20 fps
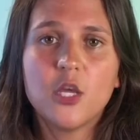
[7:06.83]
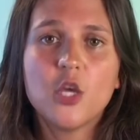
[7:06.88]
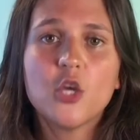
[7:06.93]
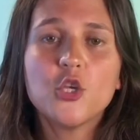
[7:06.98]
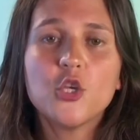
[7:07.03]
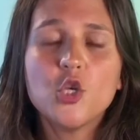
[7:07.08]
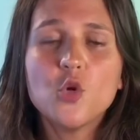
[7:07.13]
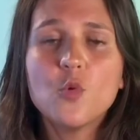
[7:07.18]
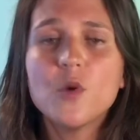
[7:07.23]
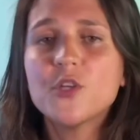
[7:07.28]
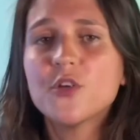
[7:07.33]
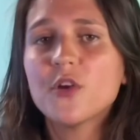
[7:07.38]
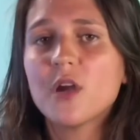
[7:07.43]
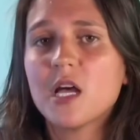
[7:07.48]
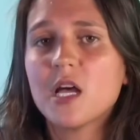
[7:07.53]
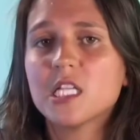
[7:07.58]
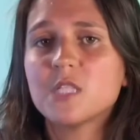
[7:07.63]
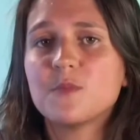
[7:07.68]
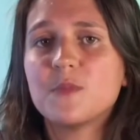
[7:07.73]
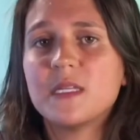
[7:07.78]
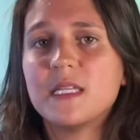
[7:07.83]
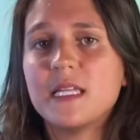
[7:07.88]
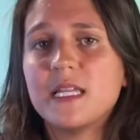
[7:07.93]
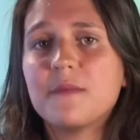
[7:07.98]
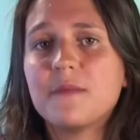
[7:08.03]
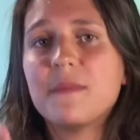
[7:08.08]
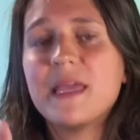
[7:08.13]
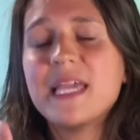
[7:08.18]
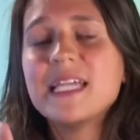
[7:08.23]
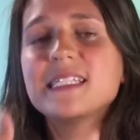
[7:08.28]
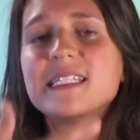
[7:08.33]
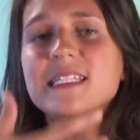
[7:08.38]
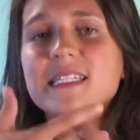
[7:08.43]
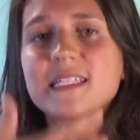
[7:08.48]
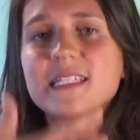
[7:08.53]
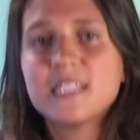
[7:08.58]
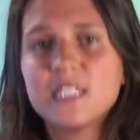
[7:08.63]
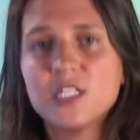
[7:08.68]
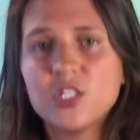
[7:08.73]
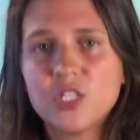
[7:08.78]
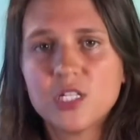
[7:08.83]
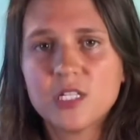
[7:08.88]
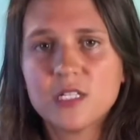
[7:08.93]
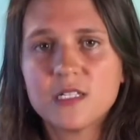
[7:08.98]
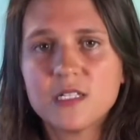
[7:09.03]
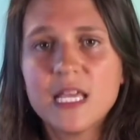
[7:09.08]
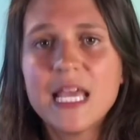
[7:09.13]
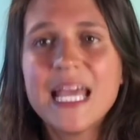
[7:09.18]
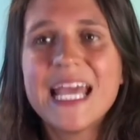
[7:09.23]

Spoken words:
You and your husband need to make decisions